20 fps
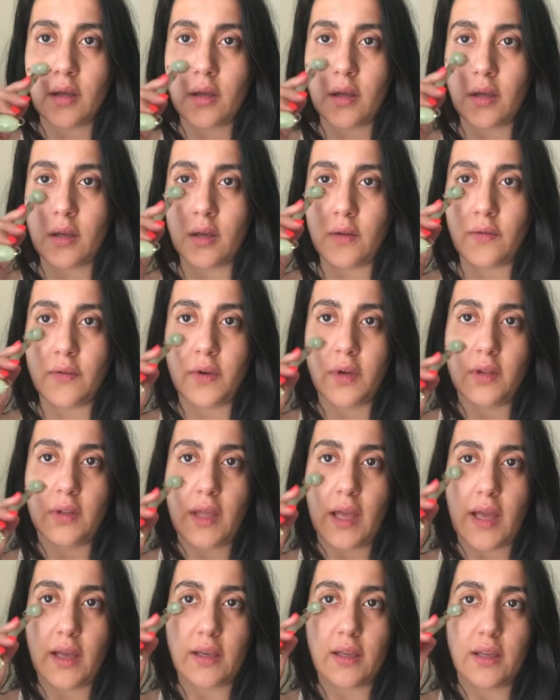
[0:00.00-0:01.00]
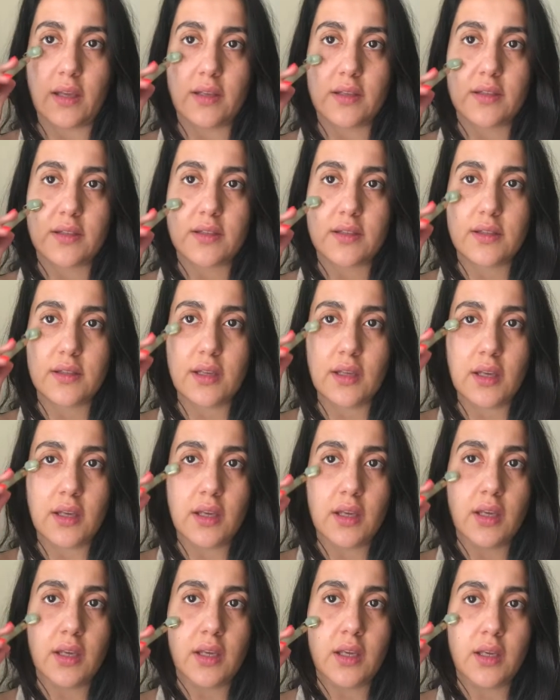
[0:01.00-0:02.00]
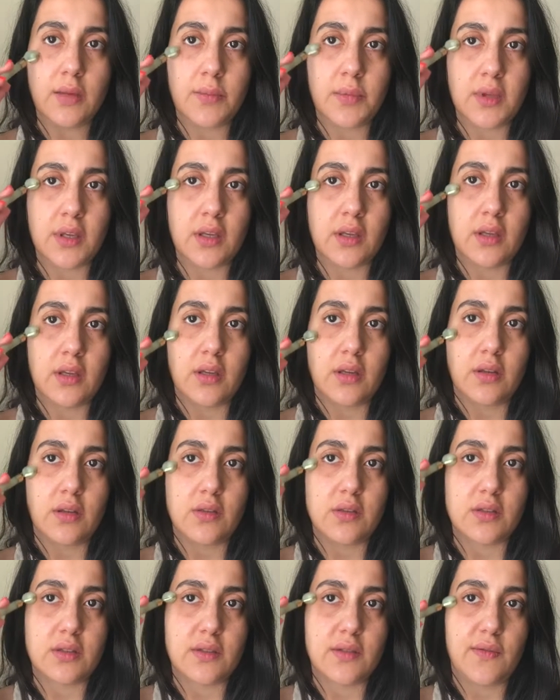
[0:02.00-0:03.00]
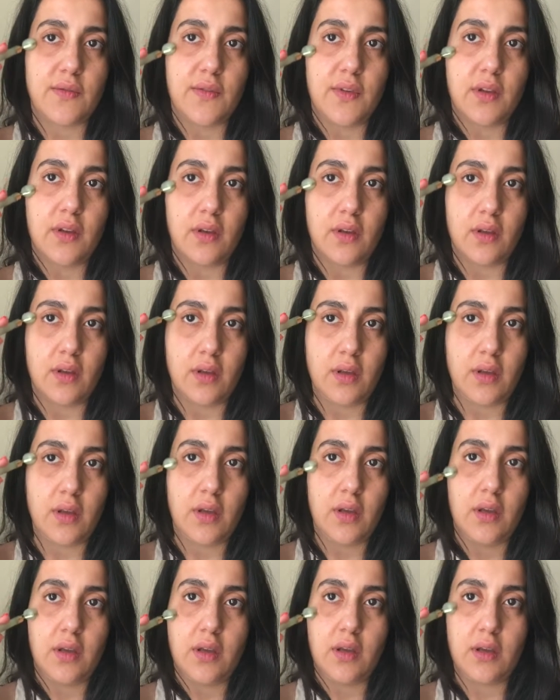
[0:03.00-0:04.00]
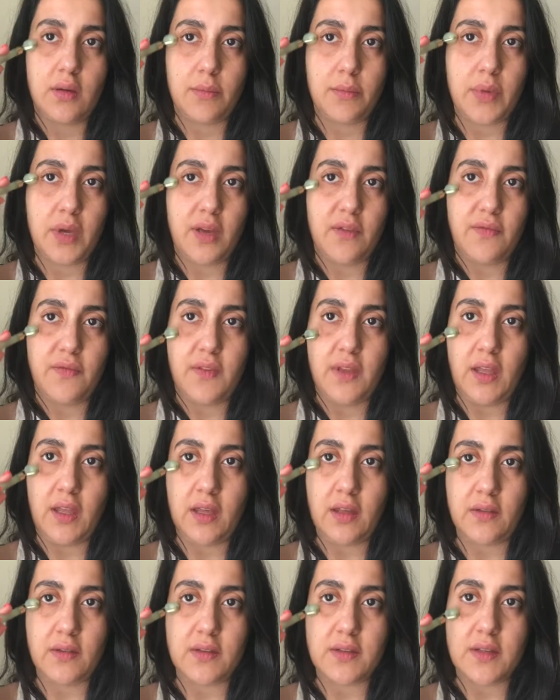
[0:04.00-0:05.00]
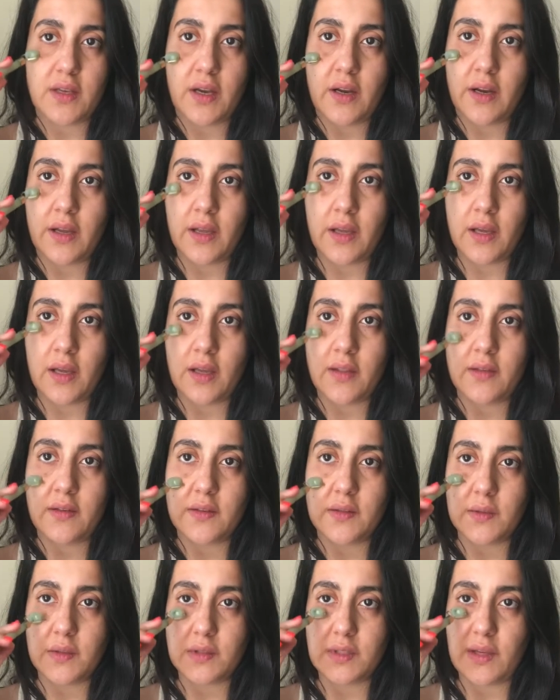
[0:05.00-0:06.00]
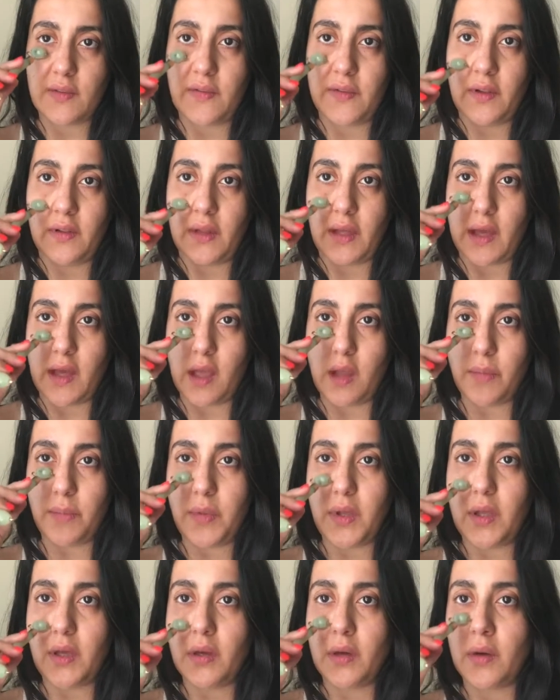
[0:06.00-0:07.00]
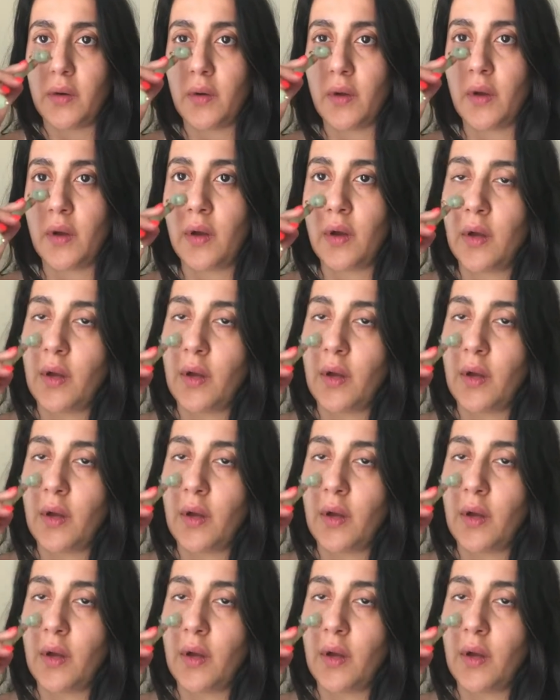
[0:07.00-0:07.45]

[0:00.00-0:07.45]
And if you're lacking sleep and you just feel puffy in this area, this will definitely help you.